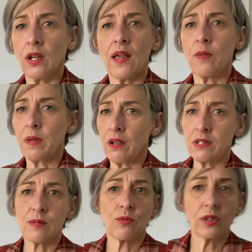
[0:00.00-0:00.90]
other
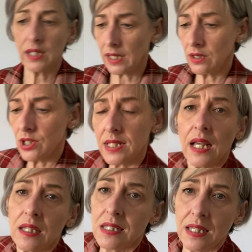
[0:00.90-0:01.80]
parents walking in just
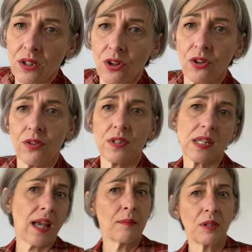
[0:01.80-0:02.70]
can't see a note on the
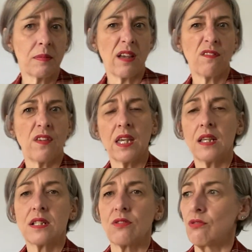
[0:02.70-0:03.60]
table about
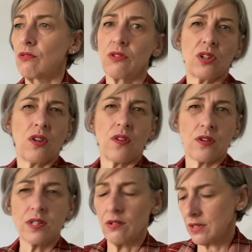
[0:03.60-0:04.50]
fees or
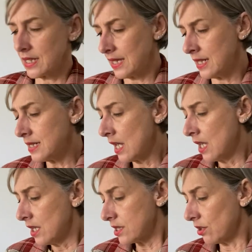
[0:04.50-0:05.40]
those sorts of things.
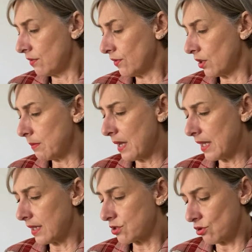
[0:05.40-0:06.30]
So you've got to
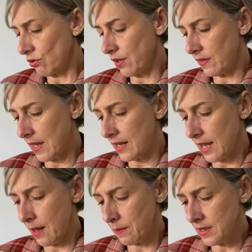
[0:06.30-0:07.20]
make sure that
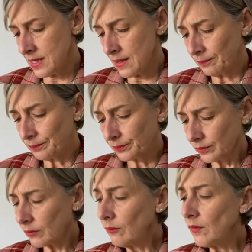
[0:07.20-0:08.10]
happens.
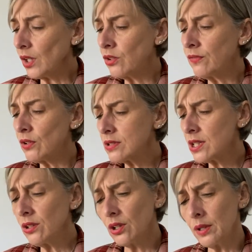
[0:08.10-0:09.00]
You've
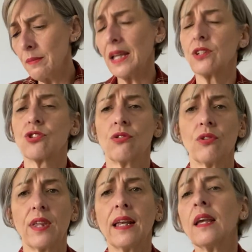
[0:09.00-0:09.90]
also got to make sure
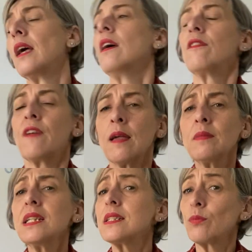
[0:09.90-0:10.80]
that
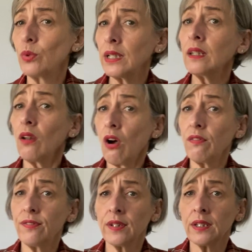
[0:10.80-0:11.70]
families will
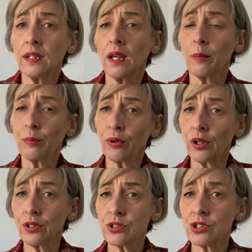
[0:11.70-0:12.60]
often
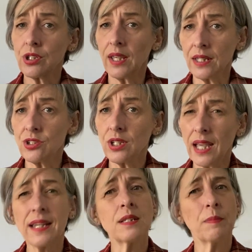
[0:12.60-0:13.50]
approach
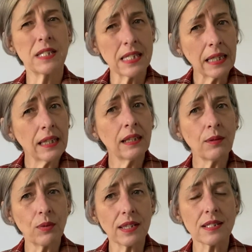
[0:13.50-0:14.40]
educators, particularly
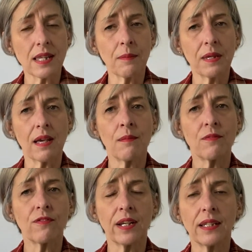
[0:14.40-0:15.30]
once they become
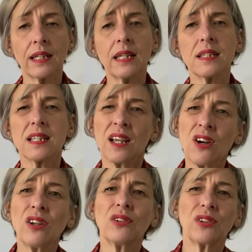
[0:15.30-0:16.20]
friendly, and say,
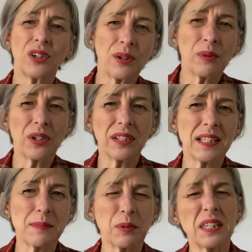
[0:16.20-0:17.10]
oh, look, we don't need
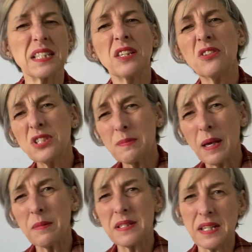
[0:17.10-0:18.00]
to put this in. You just
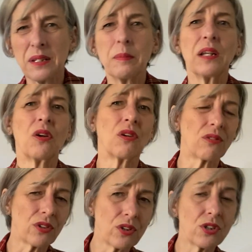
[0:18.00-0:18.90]
babysit a little bit longer,
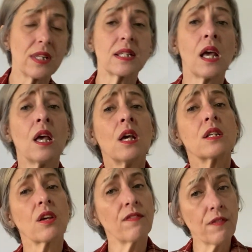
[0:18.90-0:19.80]
or you do this.
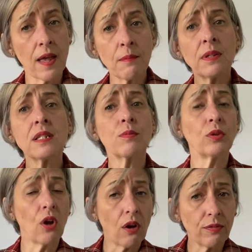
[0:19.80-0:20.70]
So families
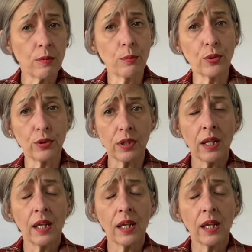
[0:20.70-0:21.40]
will often put